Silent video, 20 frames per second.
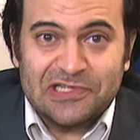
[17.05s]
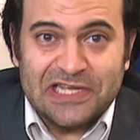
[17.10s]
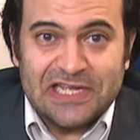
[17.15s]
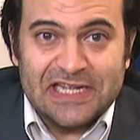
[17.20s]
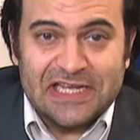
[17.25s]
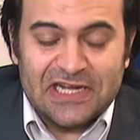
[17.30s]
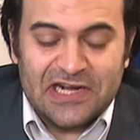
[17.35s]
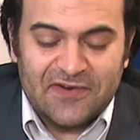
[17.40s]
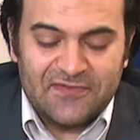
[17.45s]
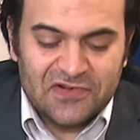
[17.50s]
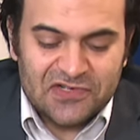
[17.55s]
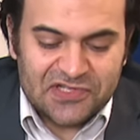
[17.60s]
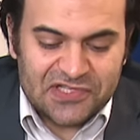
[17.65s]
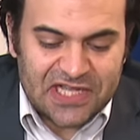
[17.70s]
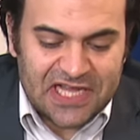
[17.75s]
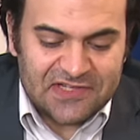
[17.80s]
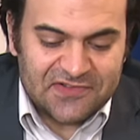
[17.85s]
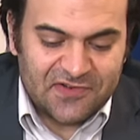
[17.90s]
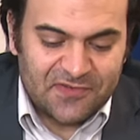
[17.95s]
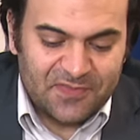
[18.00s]
Teddy Covers,
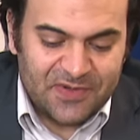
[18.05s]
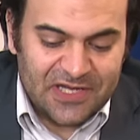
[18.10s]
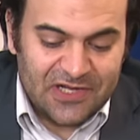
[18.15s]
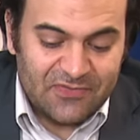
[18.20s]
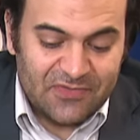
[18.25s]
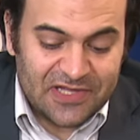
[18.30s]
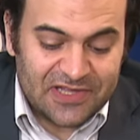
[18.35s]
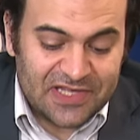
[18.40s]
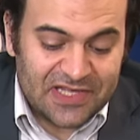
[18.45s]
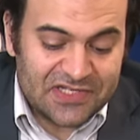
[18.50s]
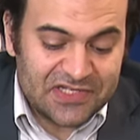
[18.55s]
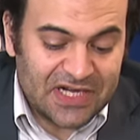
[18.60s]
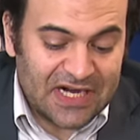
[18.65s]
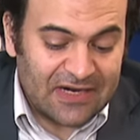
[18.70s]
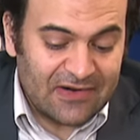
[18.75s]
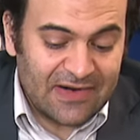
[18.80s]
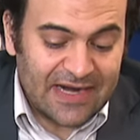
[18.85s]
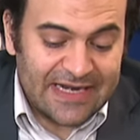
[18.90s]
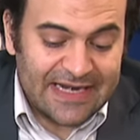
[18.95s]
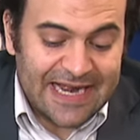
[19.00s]
thanks for being with us.
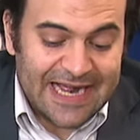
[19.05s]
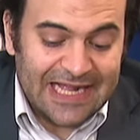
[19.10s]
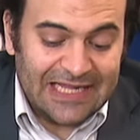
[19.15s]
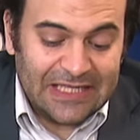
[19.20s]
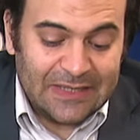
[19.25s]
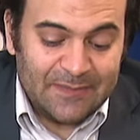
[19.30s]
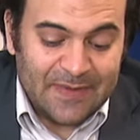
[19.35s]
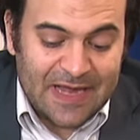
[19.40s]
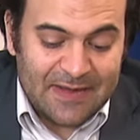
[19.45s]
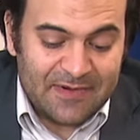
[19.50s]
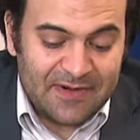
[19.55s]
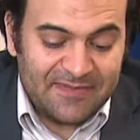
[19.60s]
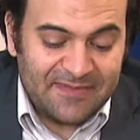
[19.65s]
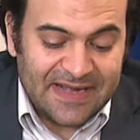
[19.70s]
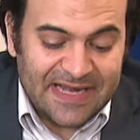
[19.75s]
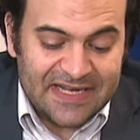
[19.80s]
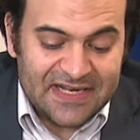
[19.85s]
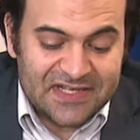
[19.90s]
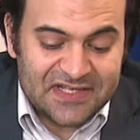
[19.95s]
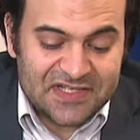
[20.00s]
All right, Alabama
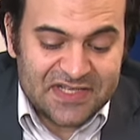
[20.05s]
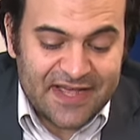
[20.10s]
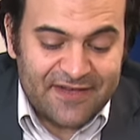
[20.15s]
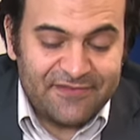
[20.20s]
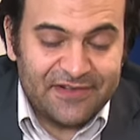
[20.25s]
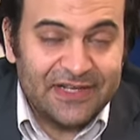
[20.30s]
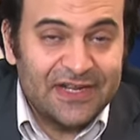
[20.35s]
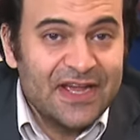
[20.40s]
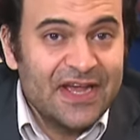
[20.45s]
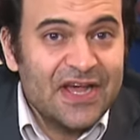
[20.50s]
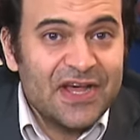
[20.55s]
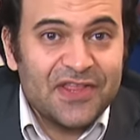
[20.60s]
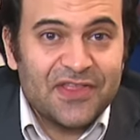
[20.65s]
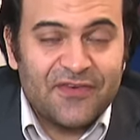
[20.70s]
minus 7.